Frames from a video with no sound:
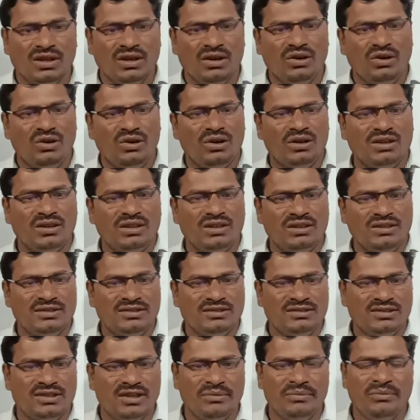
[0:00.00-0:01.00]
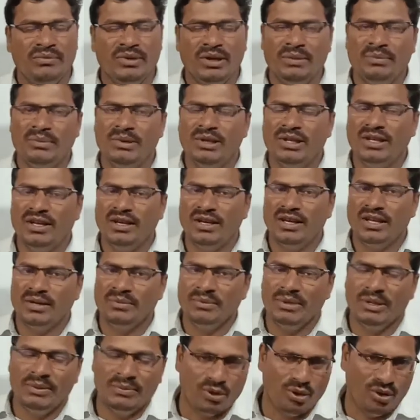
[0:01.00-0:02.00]
or some may be
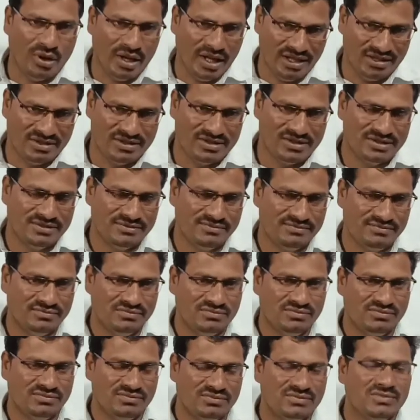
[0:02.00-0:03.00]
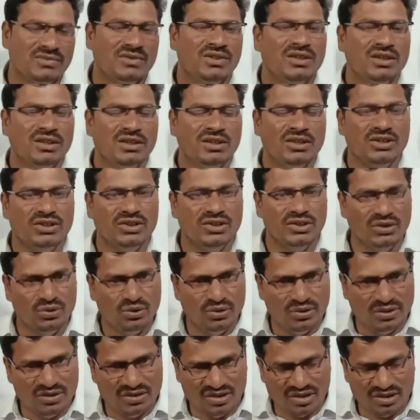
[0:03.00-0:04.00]
hermaphrodite.
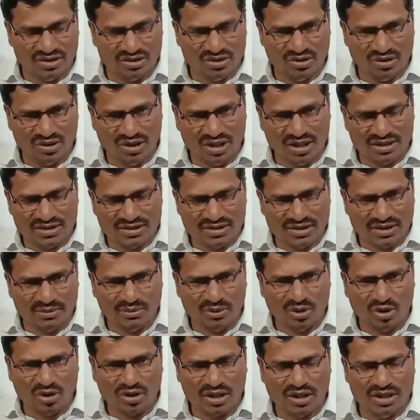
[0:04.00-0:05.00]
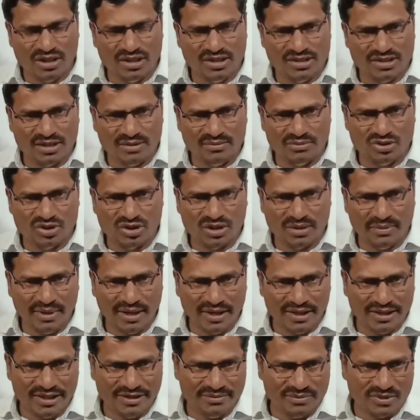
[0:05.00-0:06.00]
Unisexual are some organisms, some
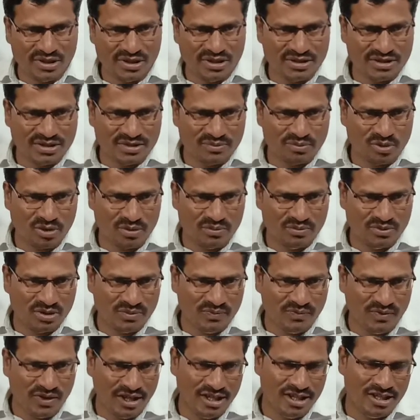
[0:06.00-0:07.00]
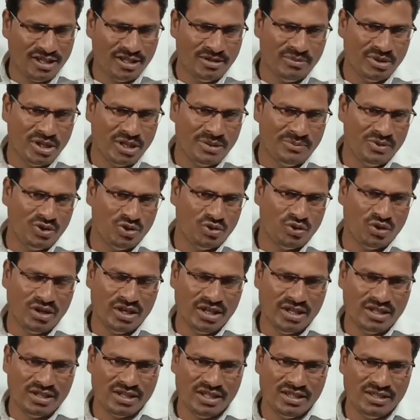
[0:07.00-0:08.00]
animals from the phylum
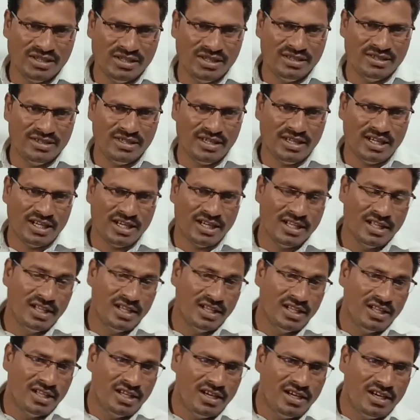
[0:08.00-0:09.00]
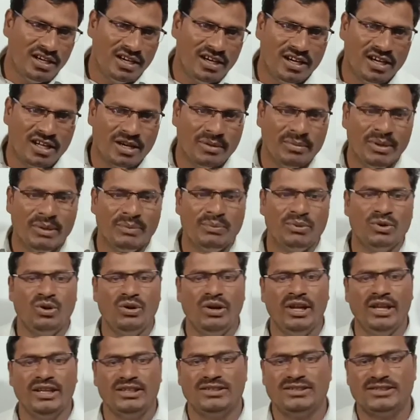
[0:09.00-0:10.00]
Hemichordata. These are
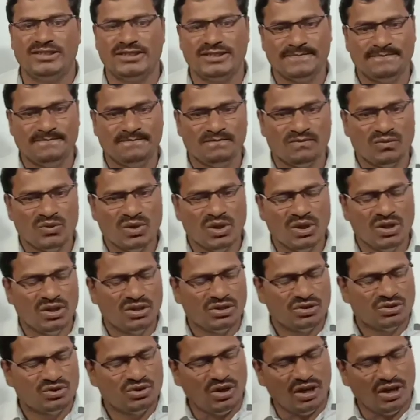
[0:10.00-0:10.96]
hermaphrodite. So